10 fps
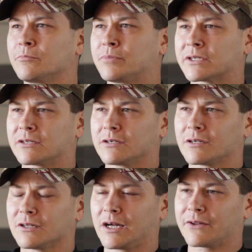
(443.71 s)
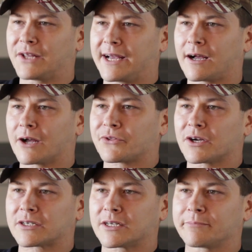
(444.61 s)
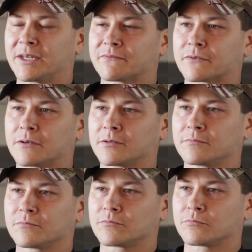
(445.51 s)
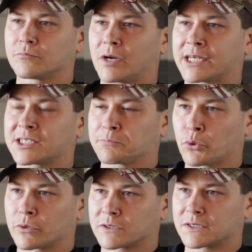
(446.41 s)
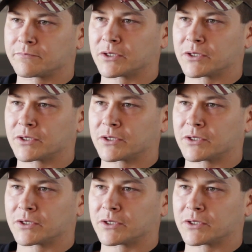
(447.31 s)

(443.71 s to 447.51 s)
But a lot of that I thought could have been from my sports,